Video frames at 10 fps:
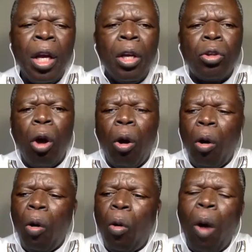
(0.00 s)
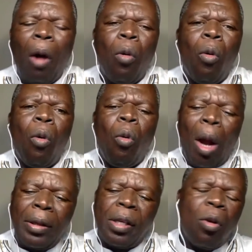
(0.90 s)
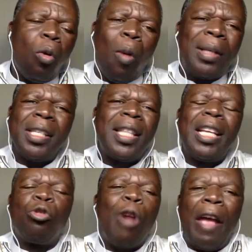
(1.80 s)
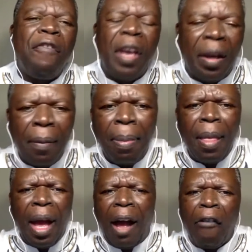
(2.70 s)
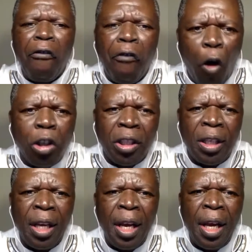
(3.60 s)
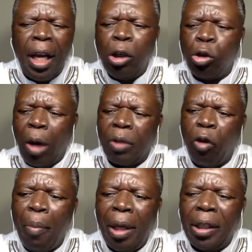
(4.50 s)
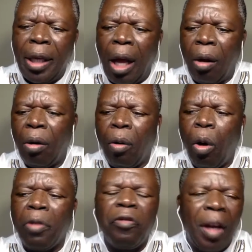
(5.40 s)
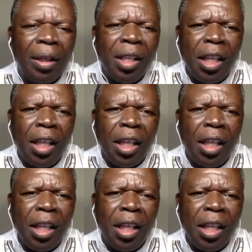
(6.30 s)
So, what is the driving force in transformational conflict?